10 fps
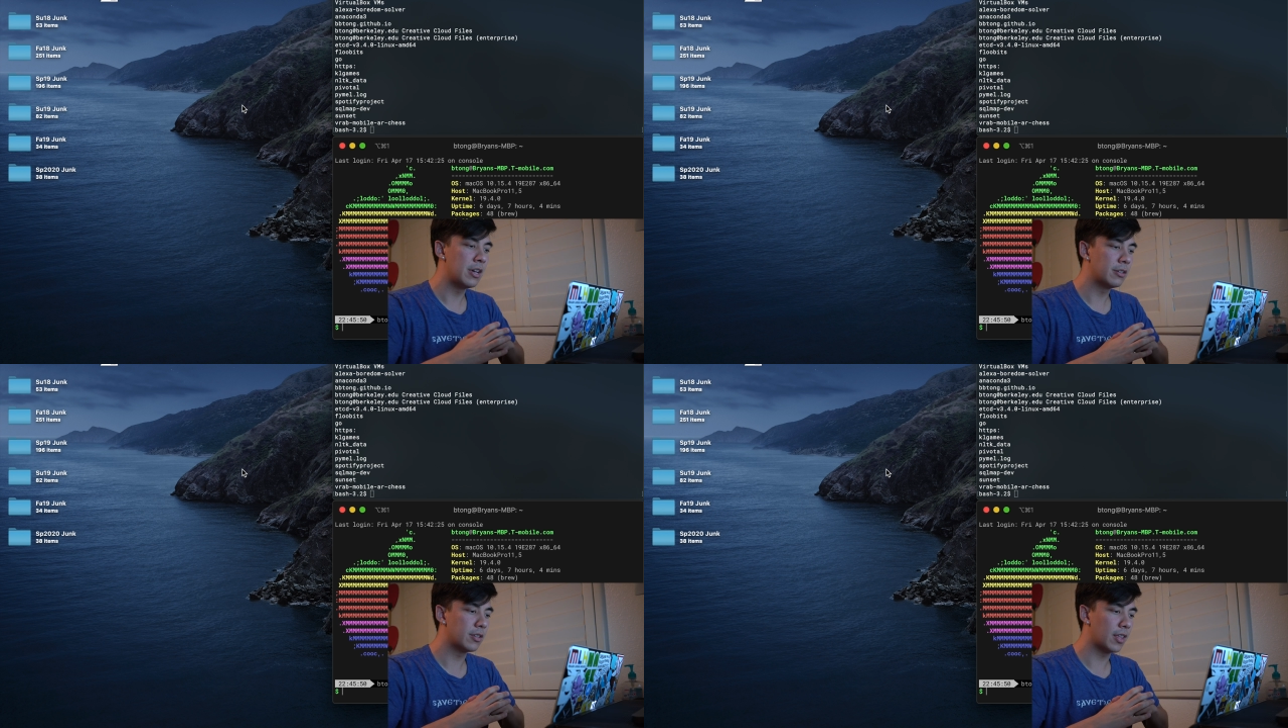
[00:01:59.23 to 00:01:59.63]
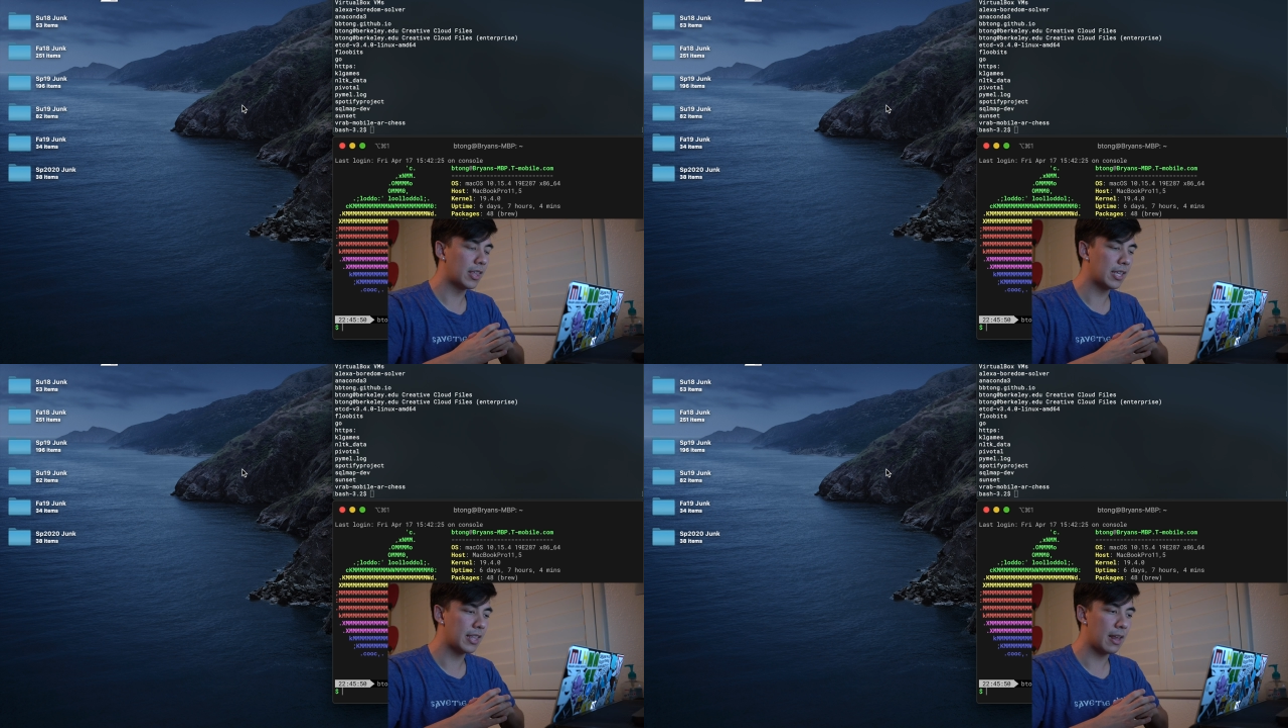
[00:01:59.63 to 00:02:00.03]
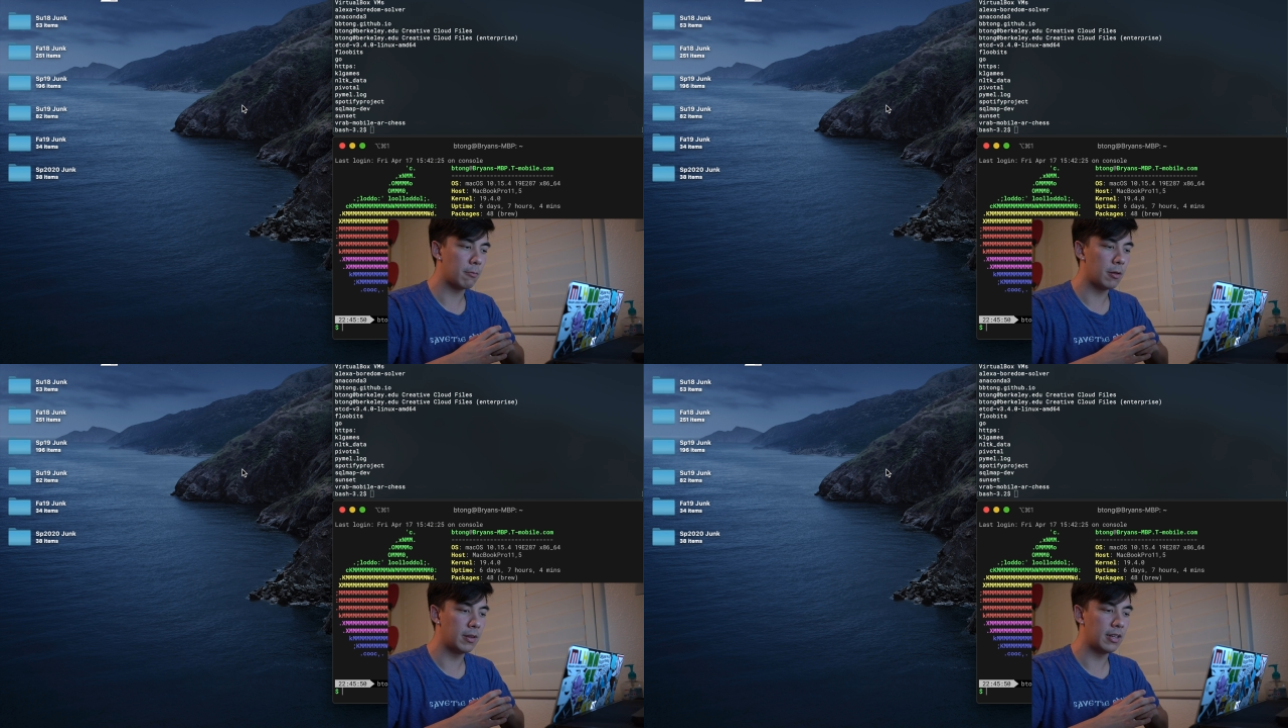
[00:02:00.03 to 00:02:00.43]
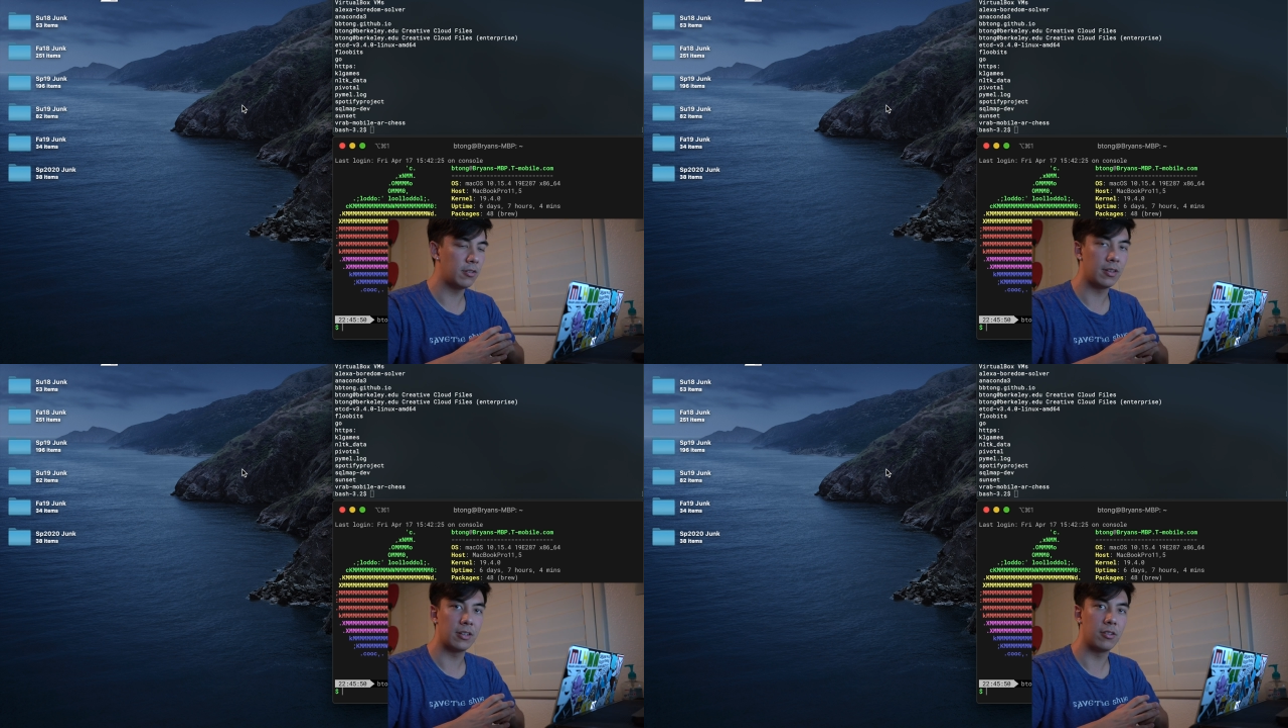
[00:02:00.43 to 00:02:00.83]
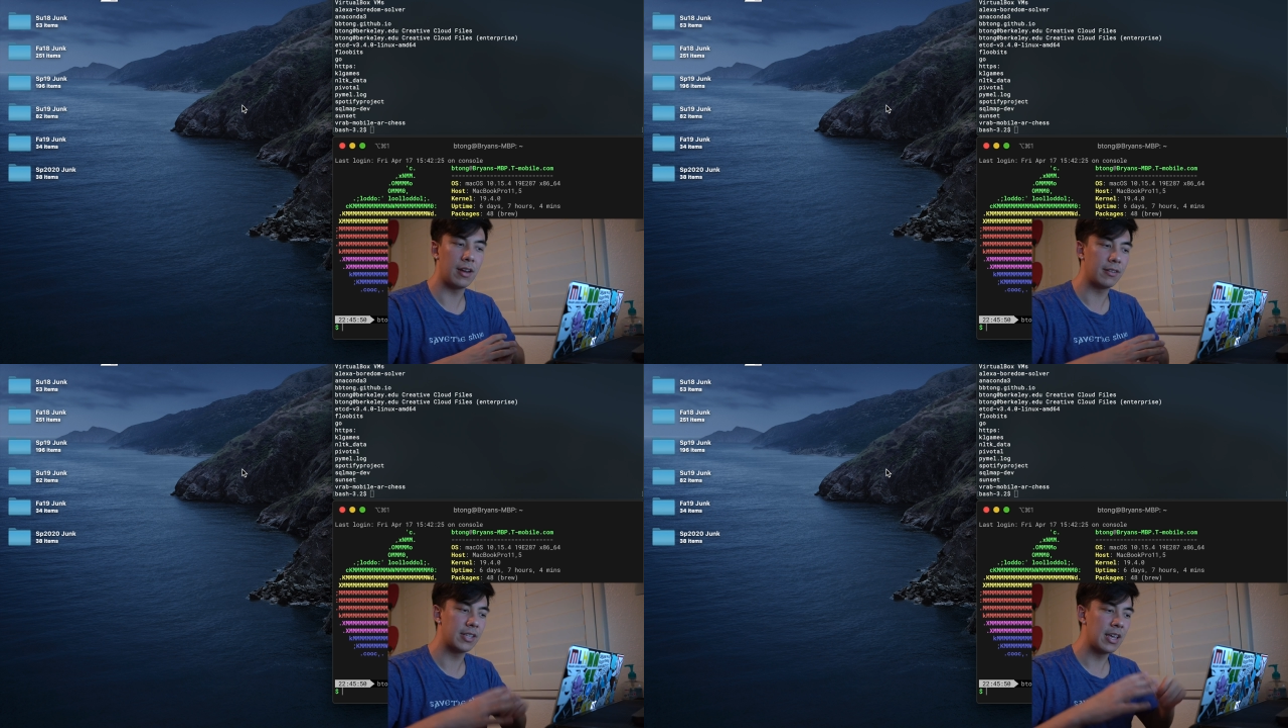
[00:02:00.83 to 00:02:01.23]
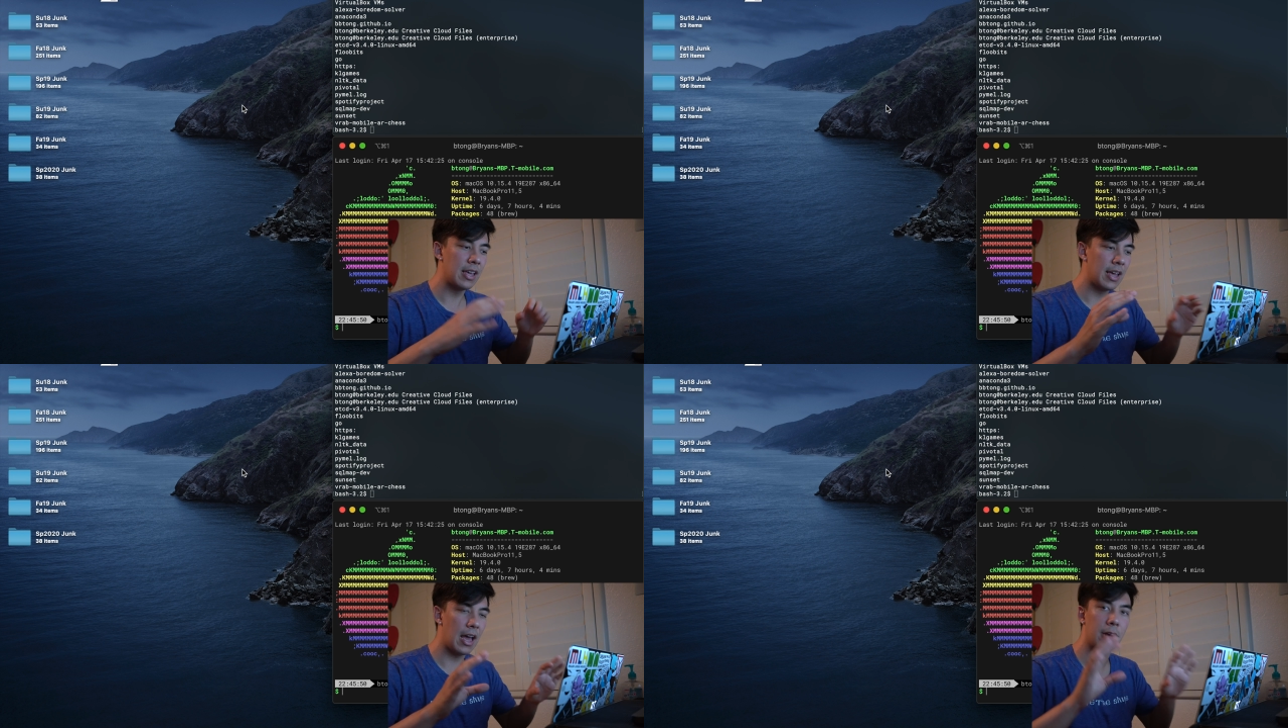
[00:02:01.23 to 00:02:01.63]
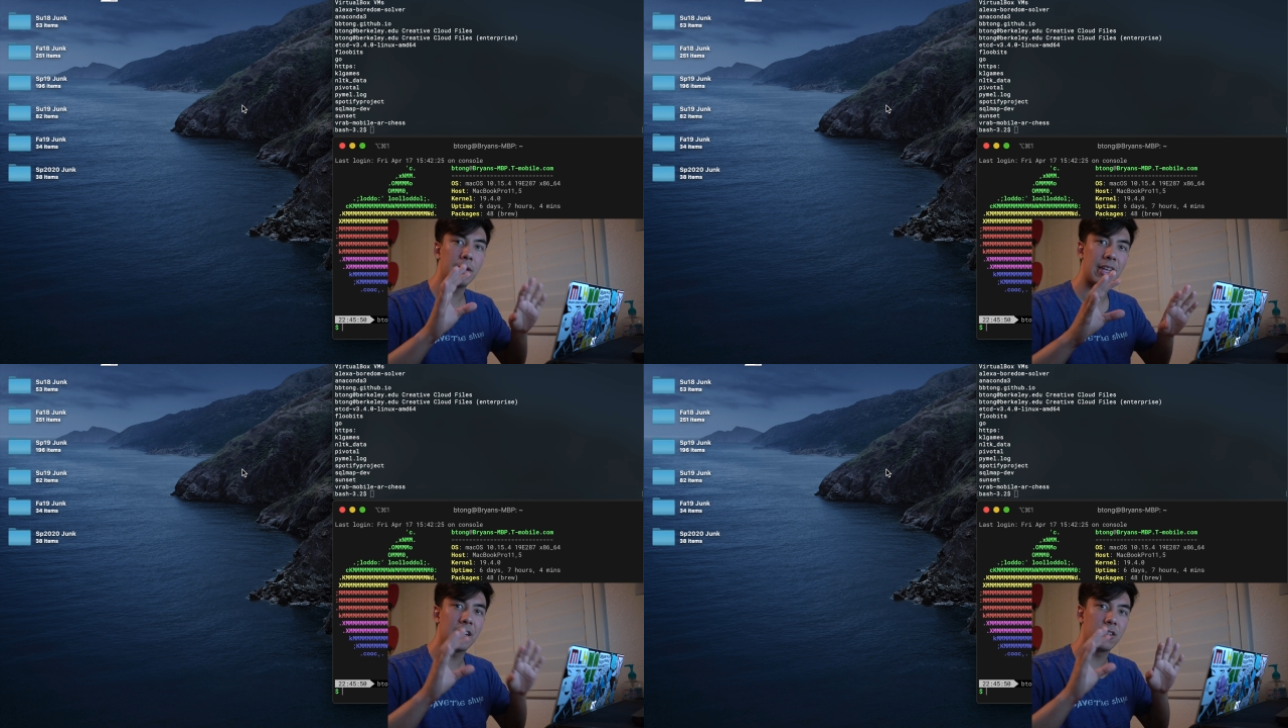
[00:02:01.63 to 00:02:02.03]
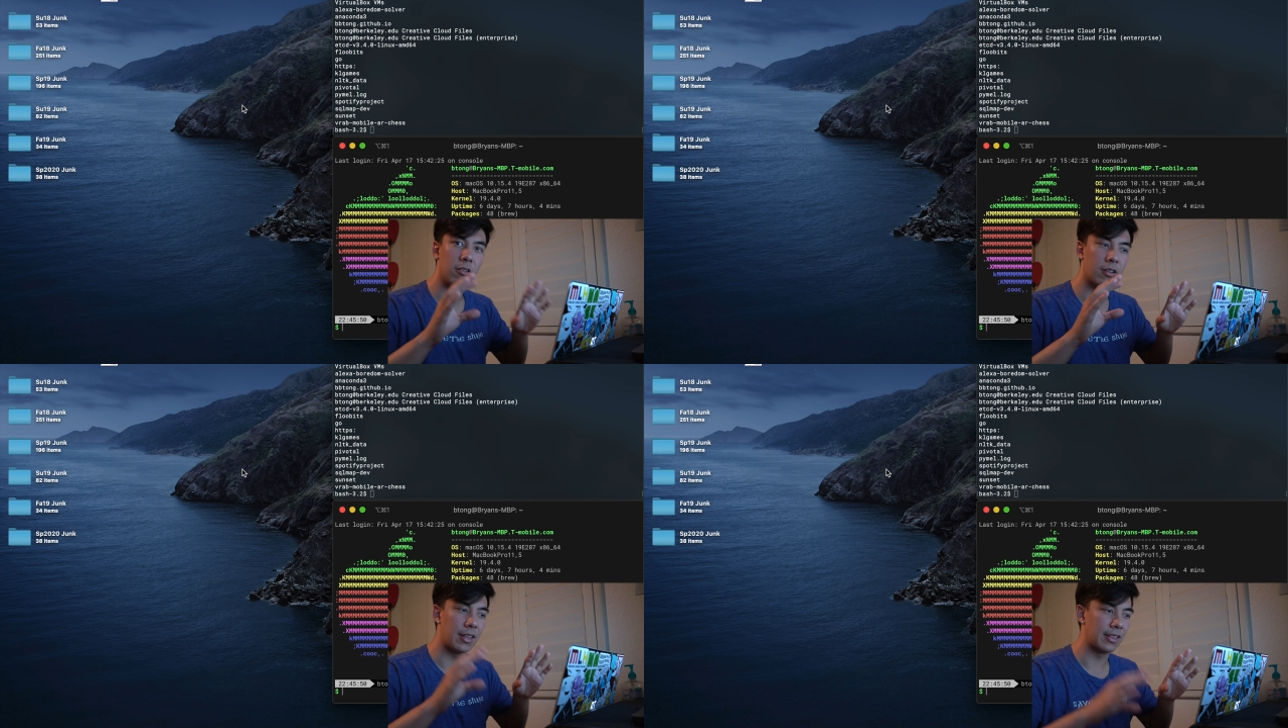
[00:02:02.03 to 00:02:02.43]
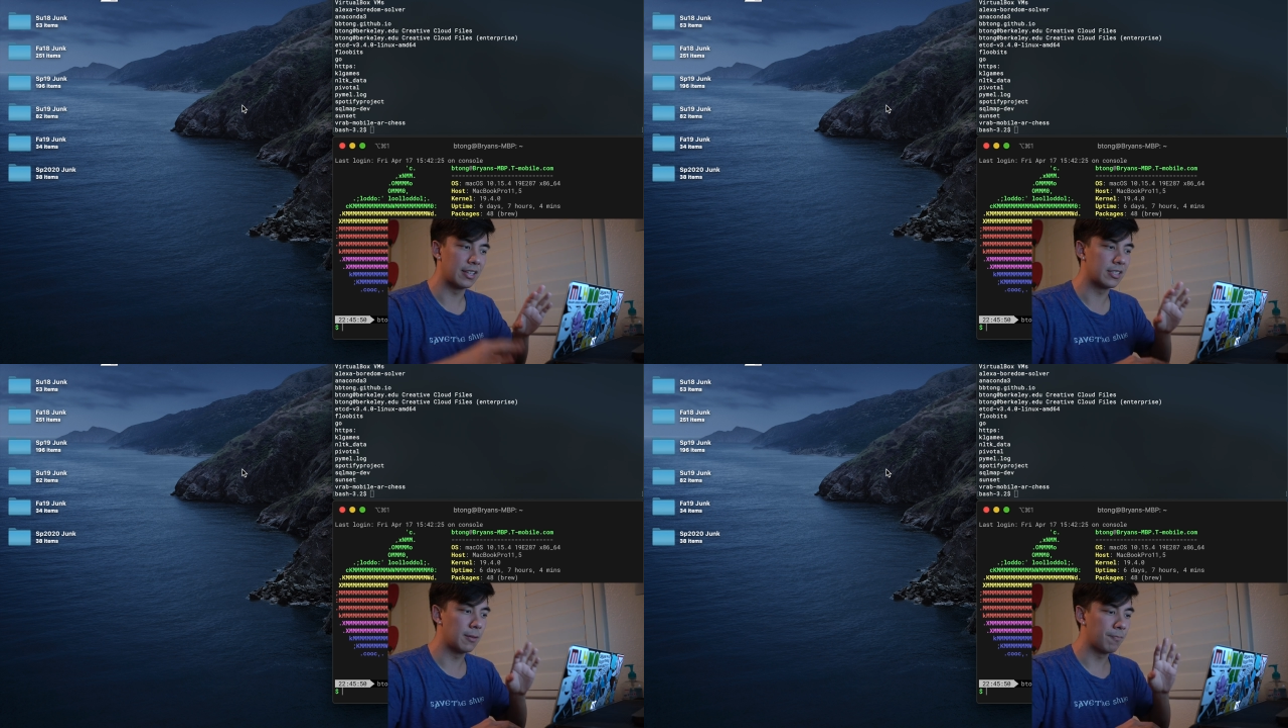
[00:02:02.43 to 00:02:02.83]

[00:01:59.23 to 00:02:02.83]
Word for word: So the thing that we need to get to now is how do we get it to look like this?